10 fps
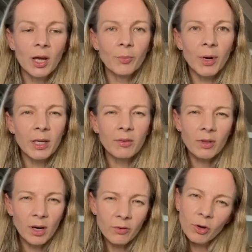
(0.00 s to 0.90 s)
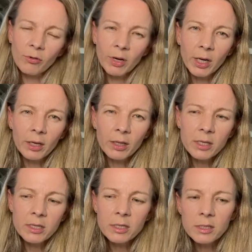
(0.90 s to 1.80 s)
But given that I've got
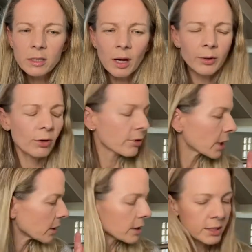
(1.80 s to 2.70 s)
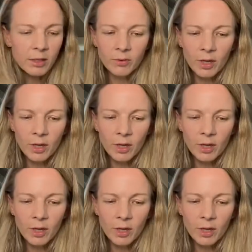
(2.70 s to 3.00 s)
given